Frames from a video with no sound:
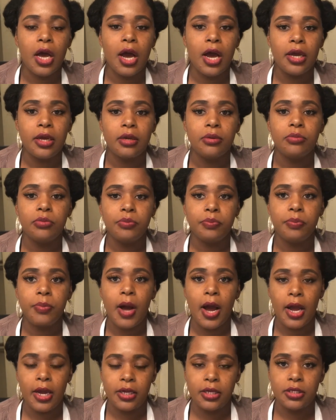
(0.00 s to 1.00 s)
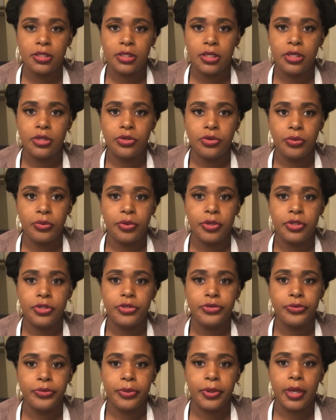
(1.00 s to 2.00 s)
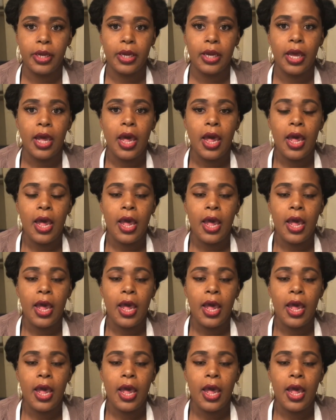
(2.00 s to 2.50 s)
I intend on doing